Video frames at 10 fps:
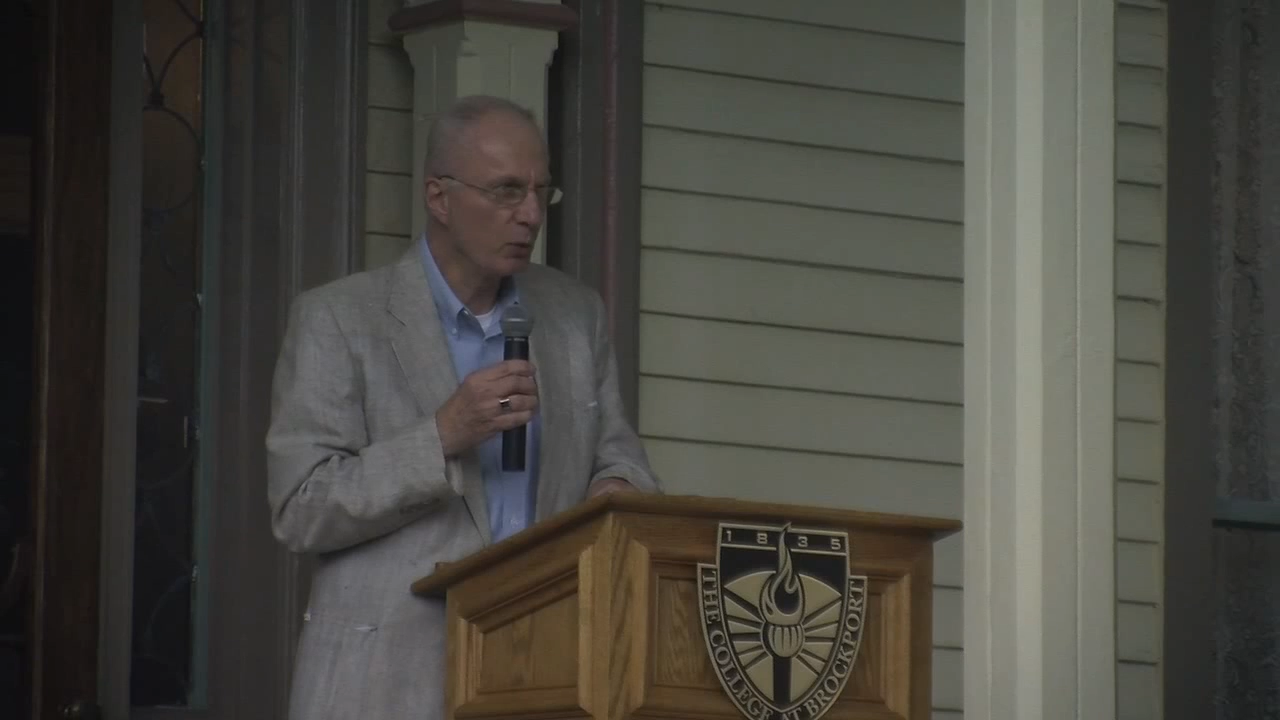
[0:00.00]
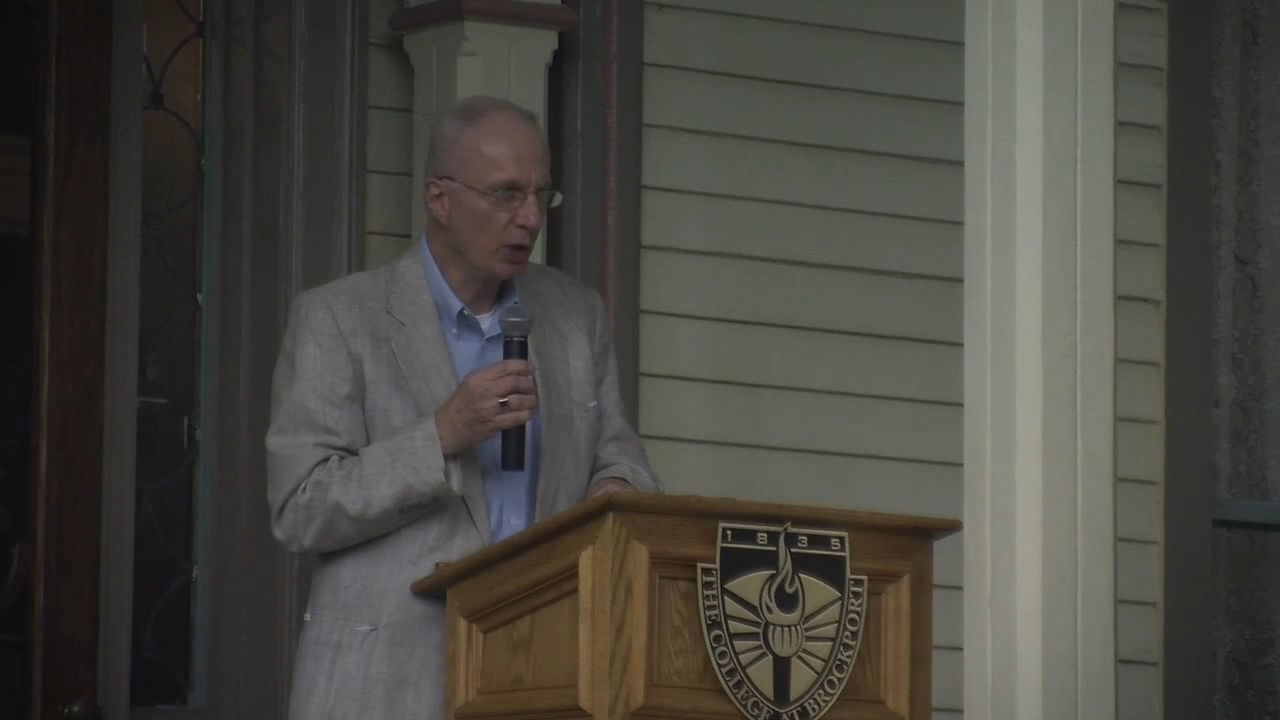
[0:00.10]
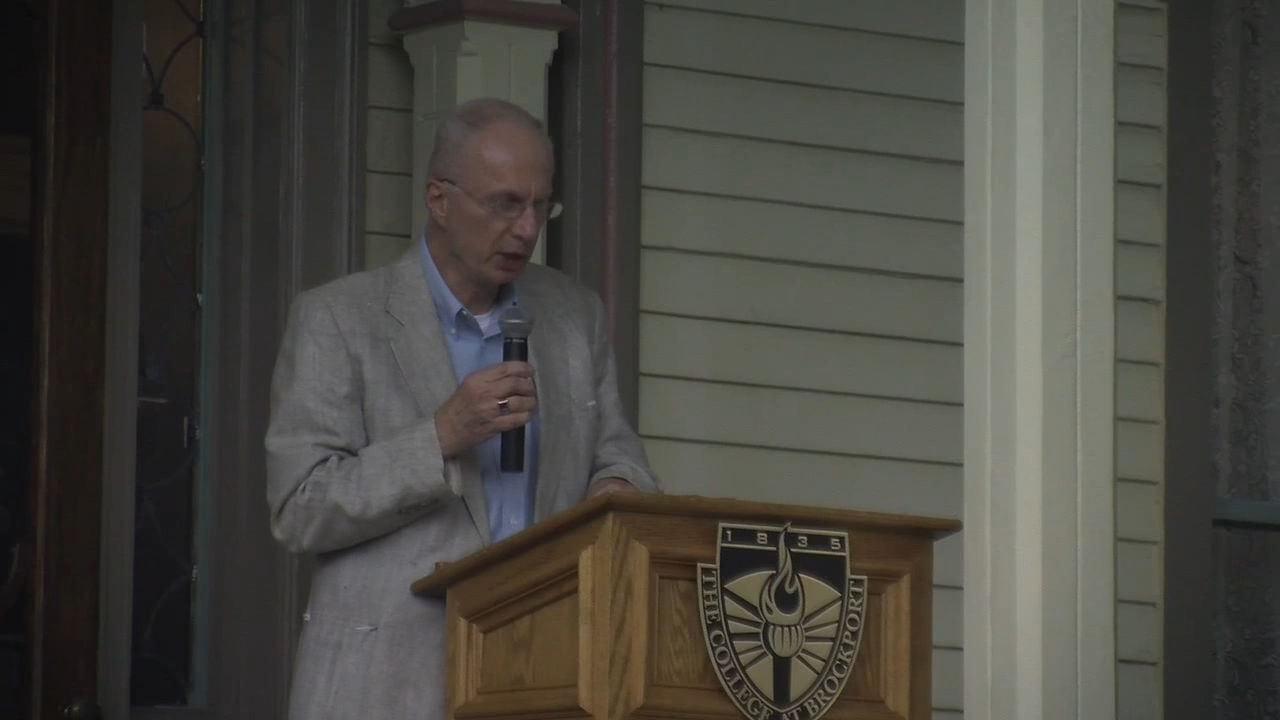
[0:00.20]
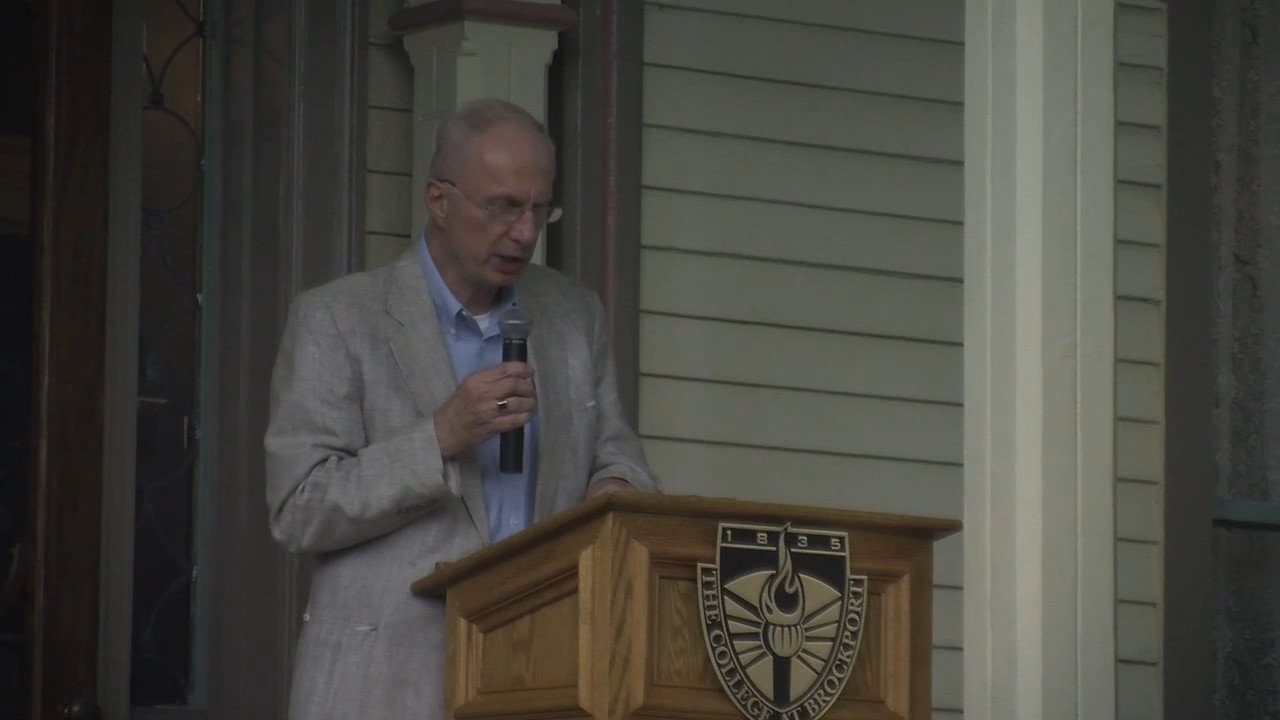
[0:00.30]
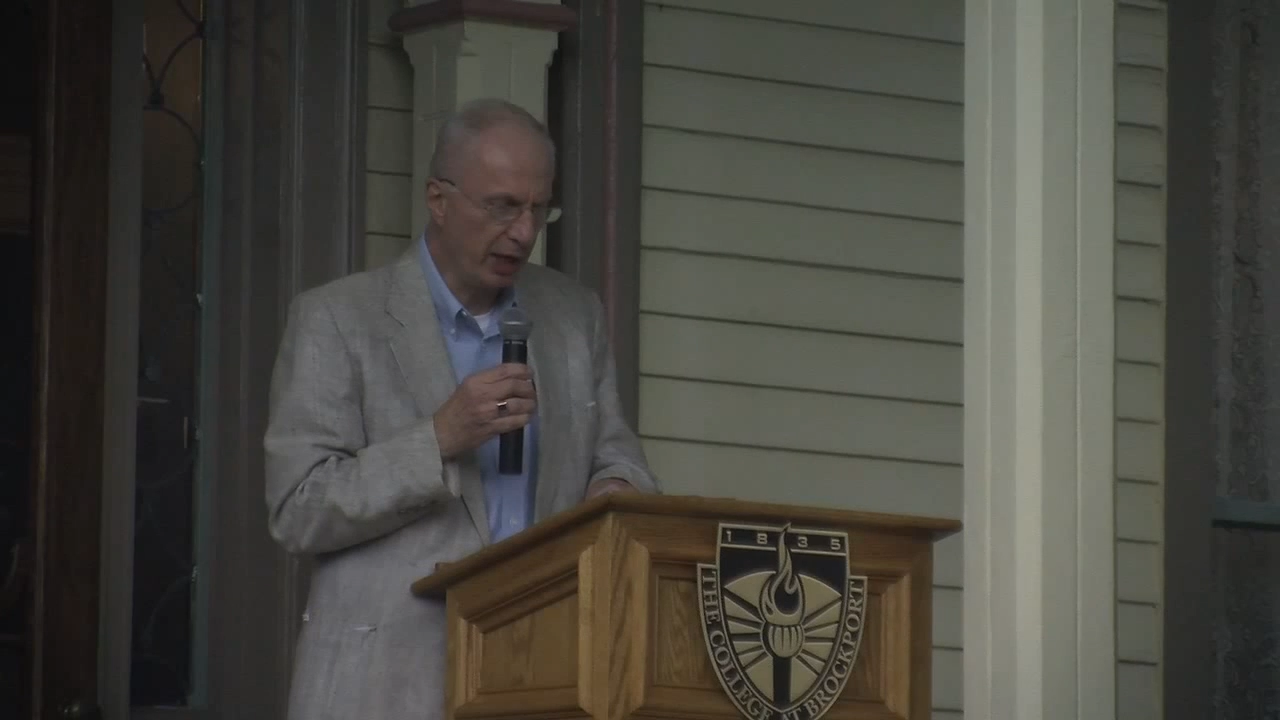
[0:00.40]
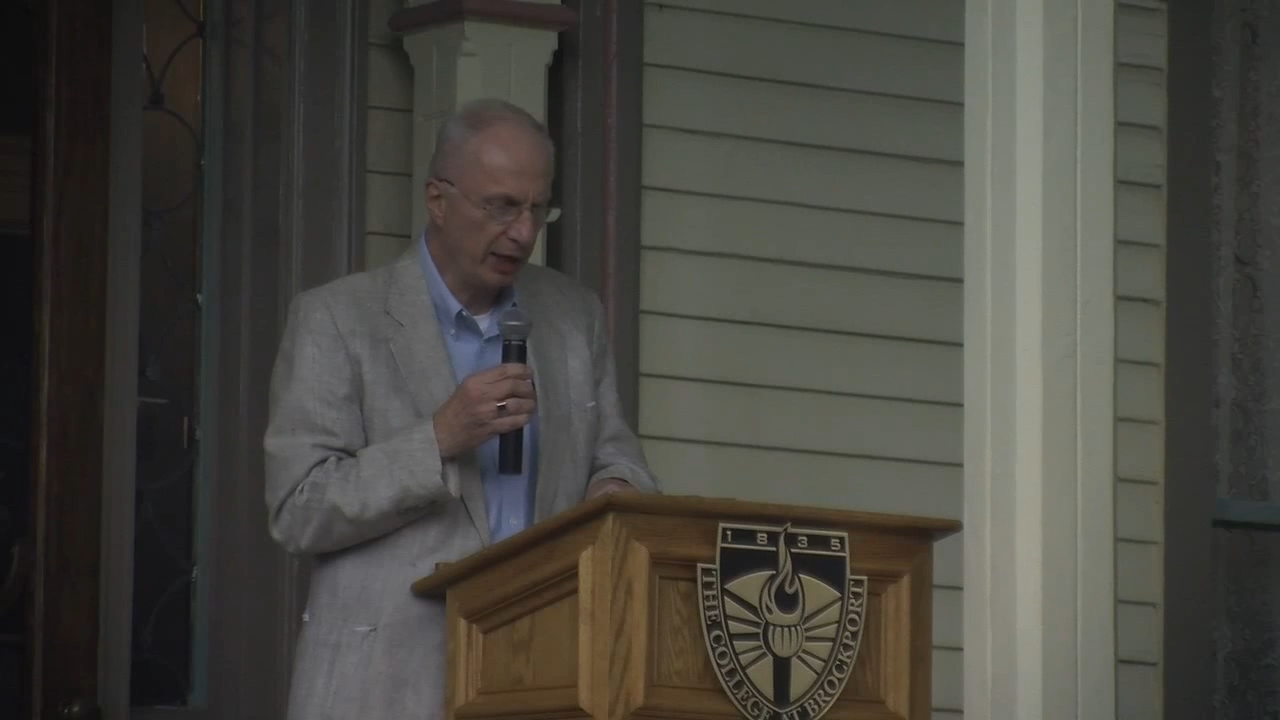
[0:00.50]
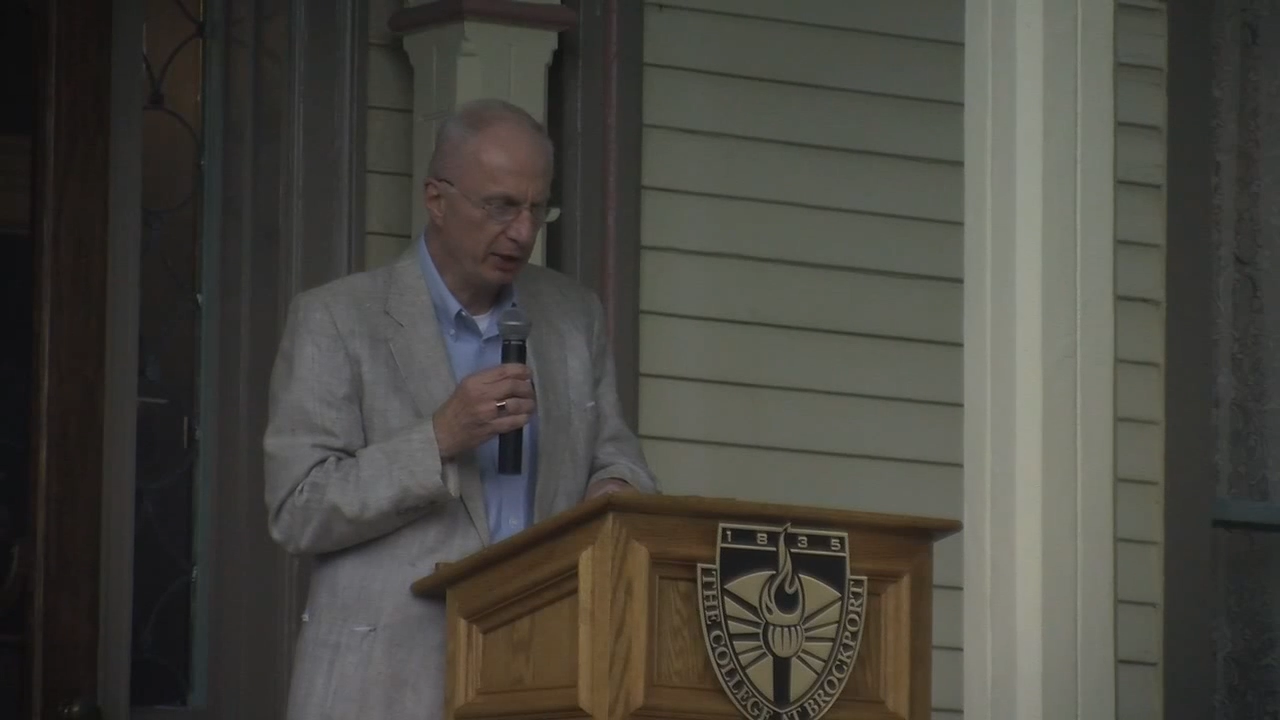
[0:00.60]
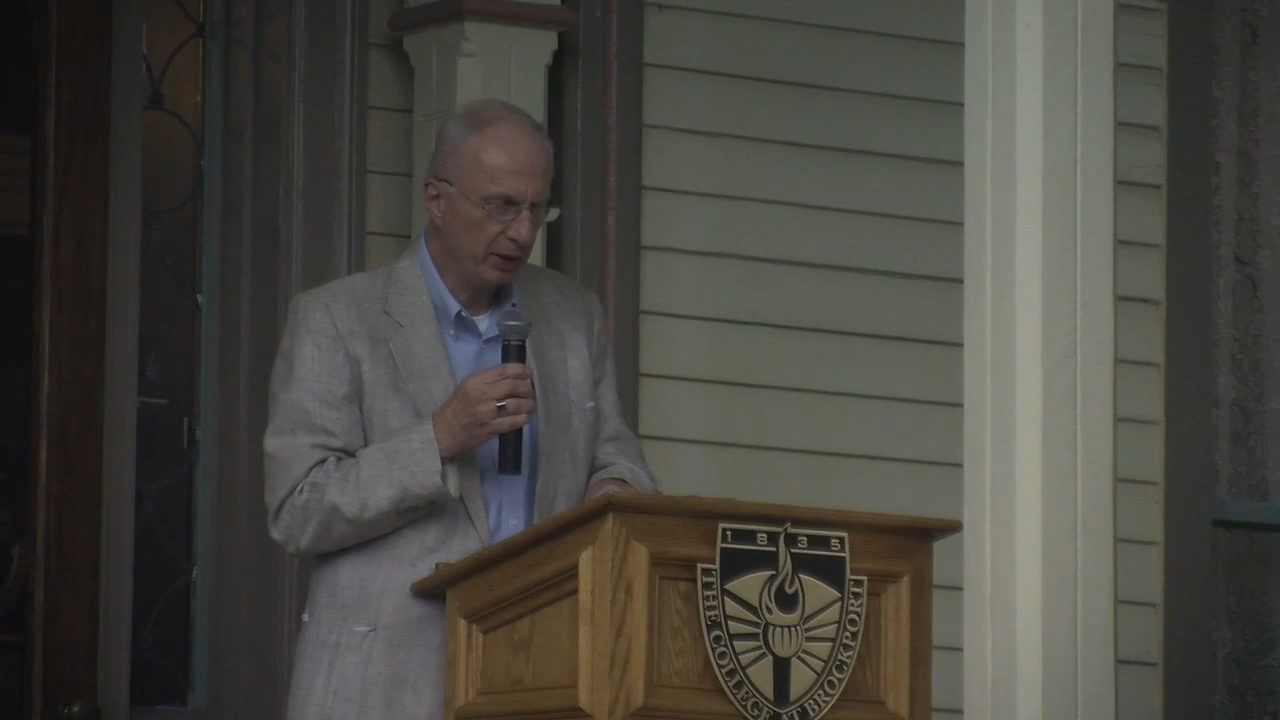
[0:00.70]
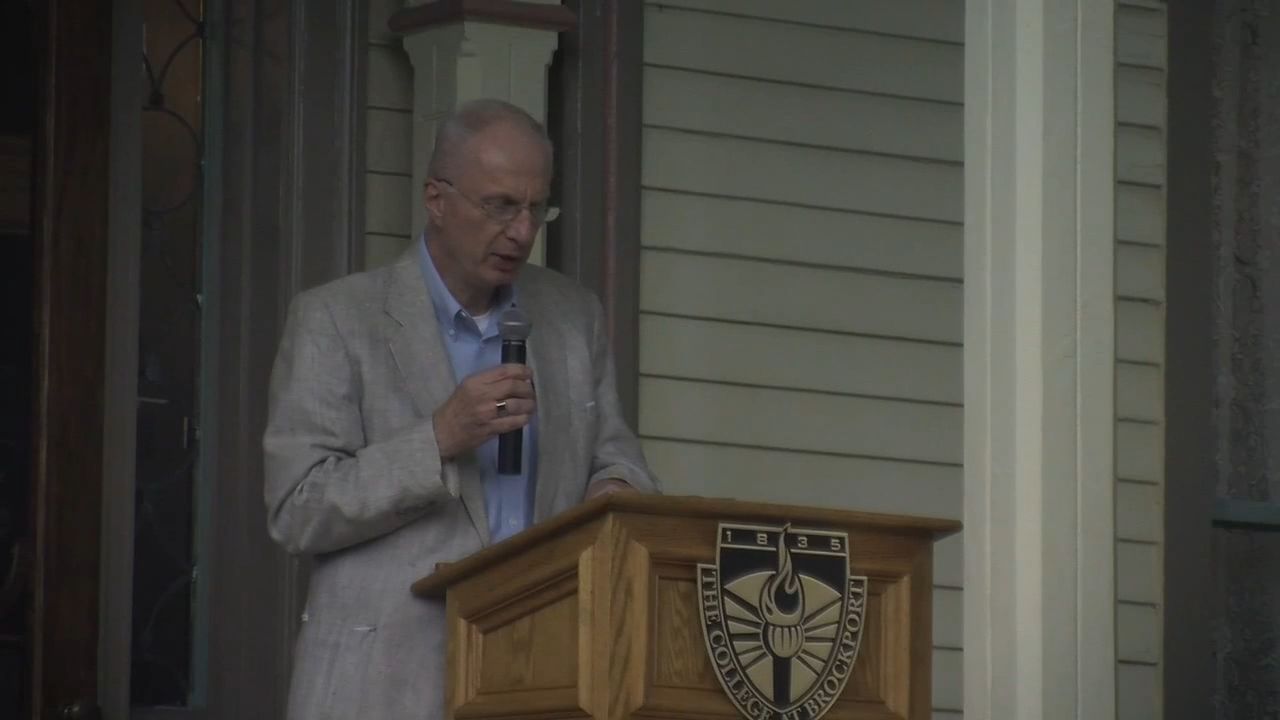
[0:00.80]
Walcott,